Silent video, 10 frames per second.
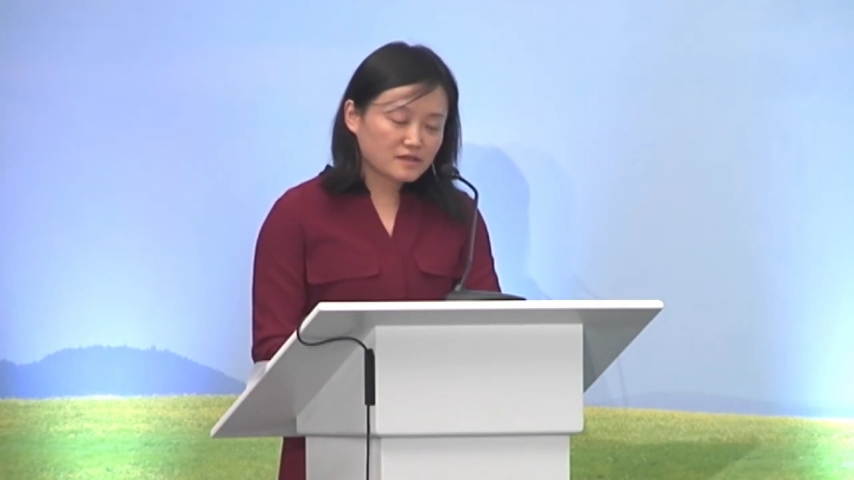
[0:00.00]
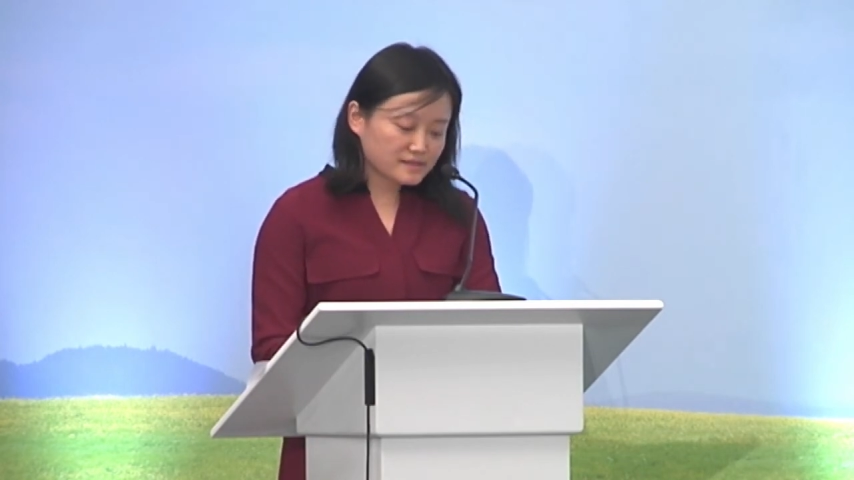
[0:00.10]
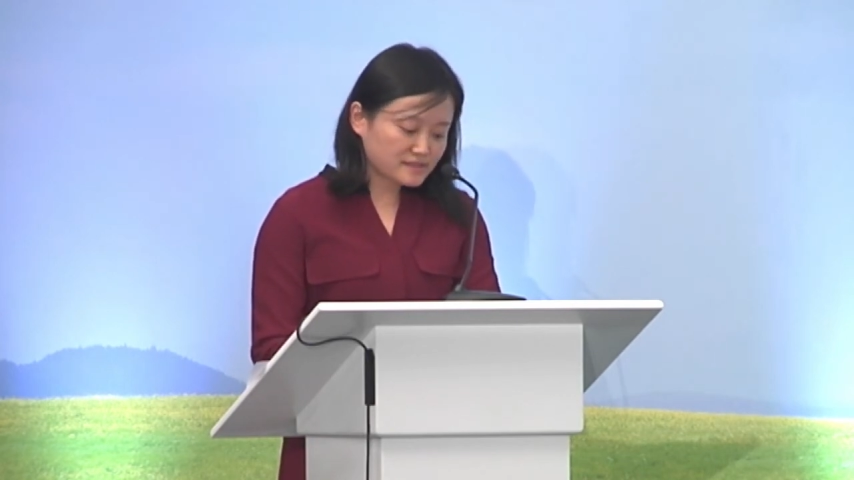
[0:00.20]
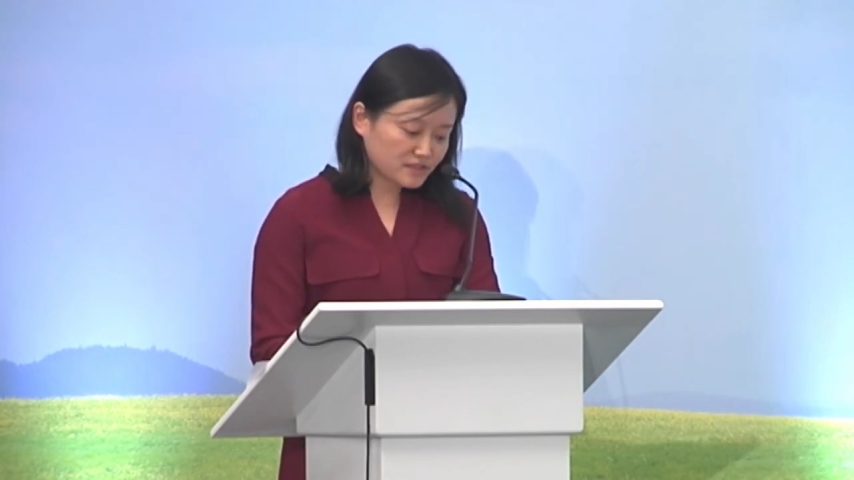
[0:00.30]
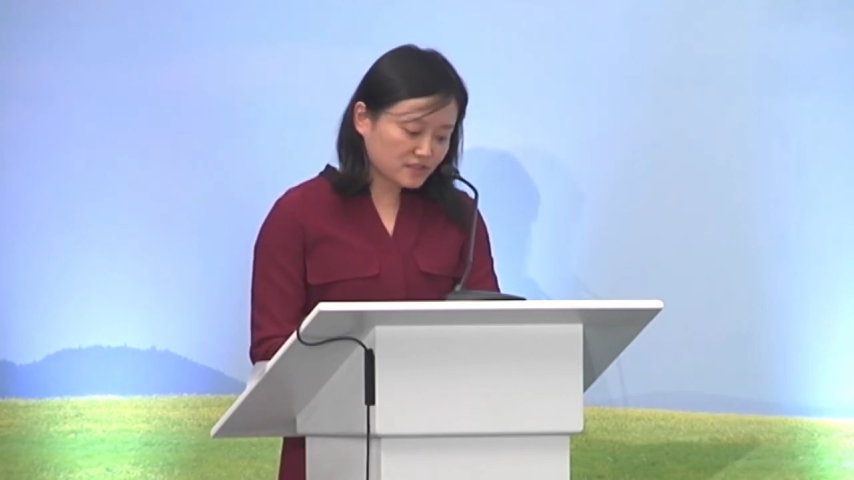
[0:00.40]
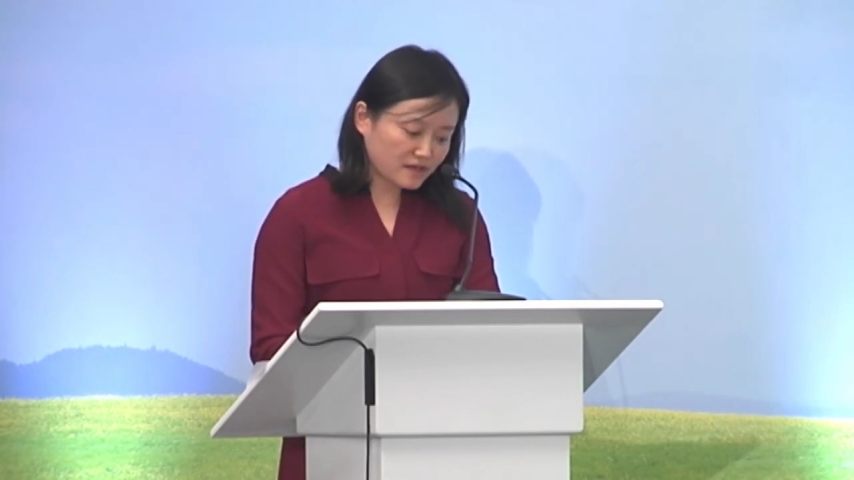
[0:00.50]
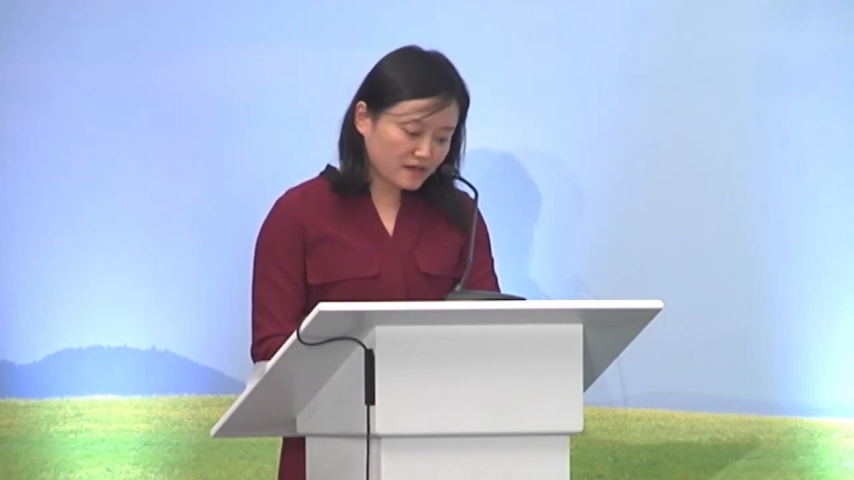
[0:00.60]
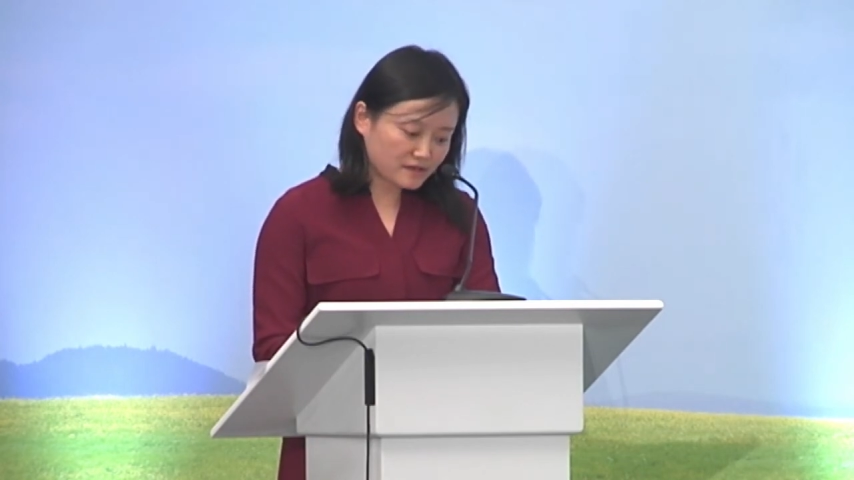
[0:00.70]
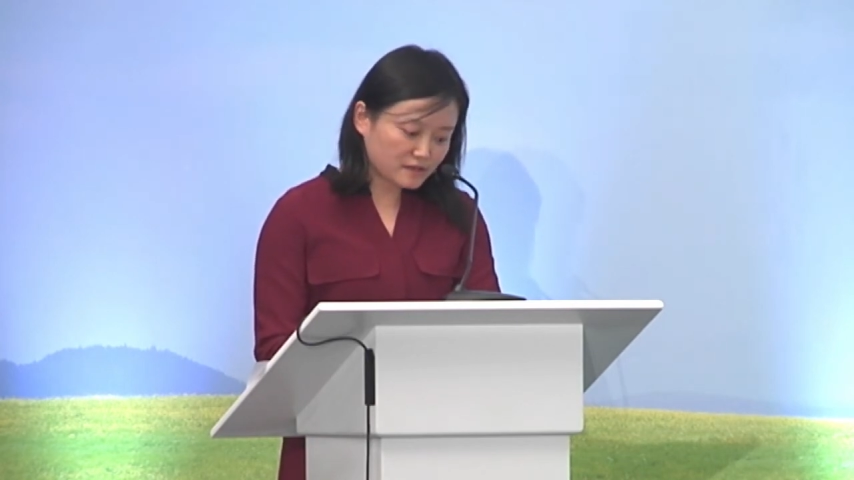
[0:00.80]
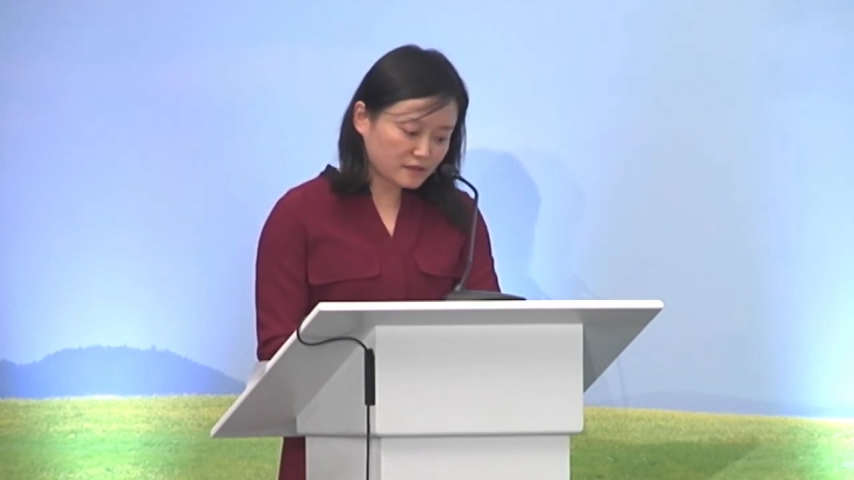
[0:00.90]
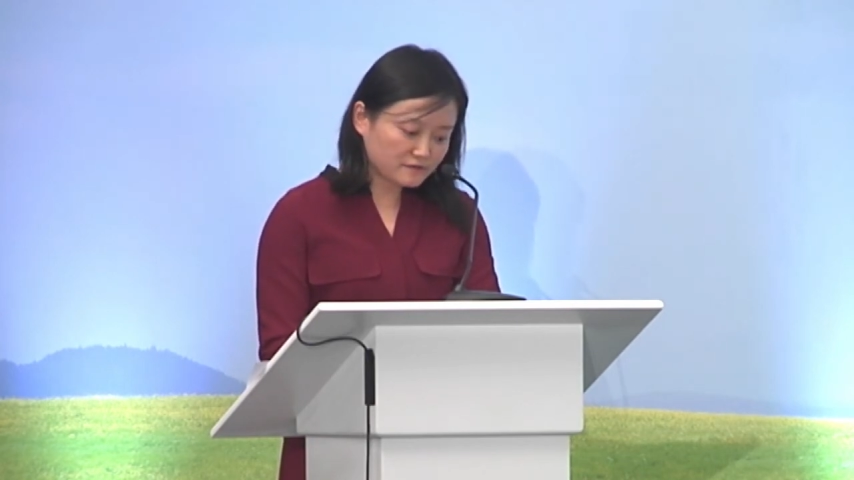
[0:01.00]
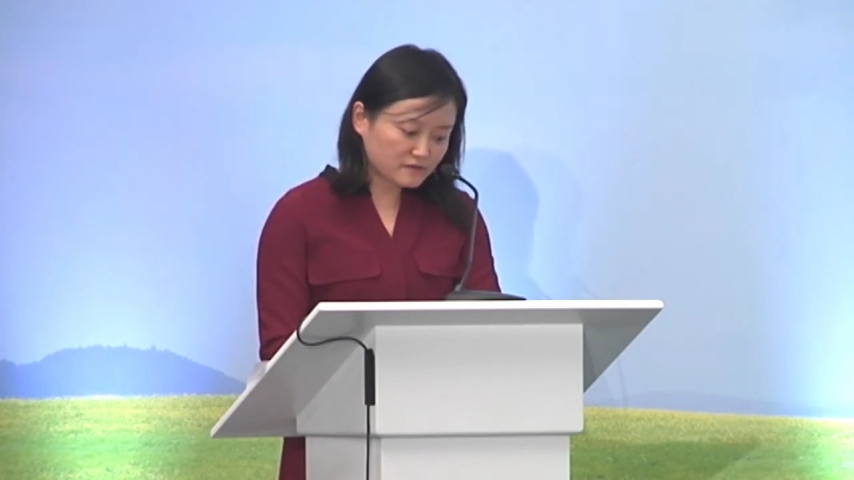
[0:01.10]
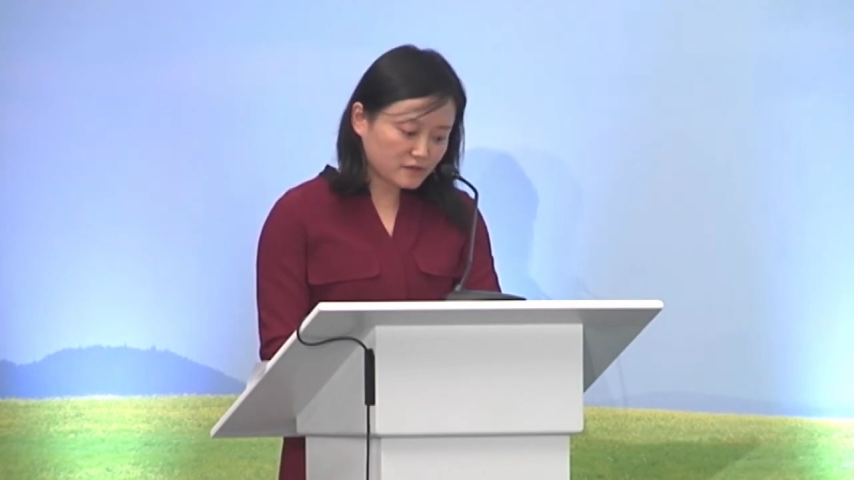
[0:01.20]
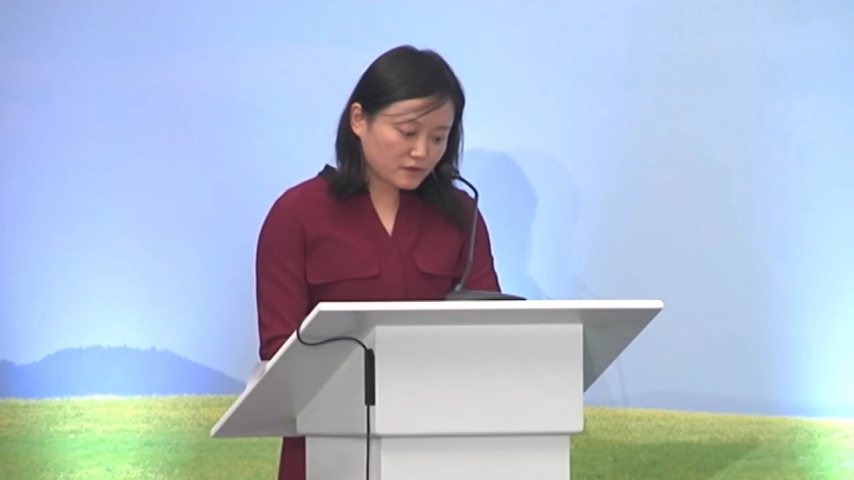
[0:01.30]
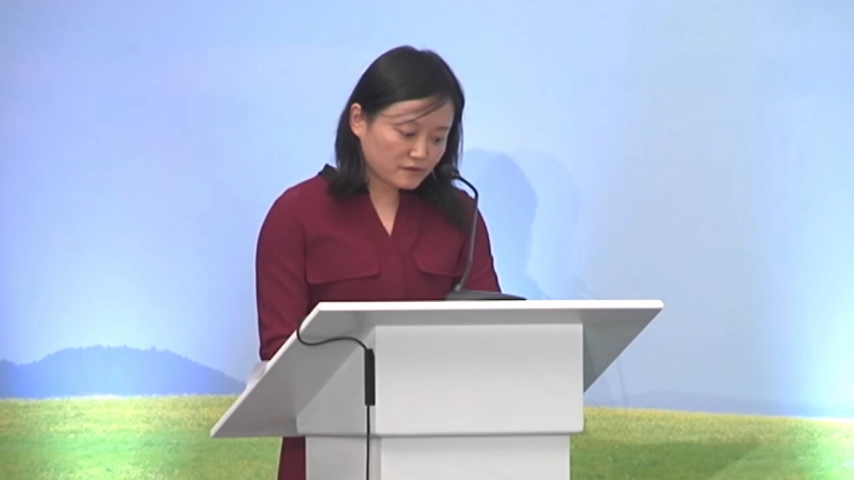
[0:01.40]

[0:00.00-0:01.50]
such a kind of